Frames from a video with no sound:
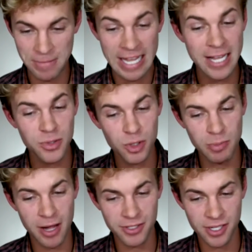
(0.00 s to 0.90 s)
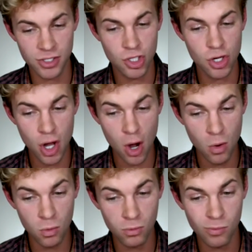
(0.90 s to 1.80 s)
His response is,
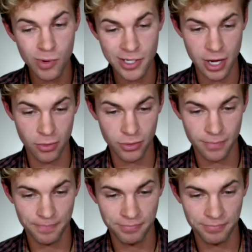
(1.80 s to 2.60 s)
no, we don't.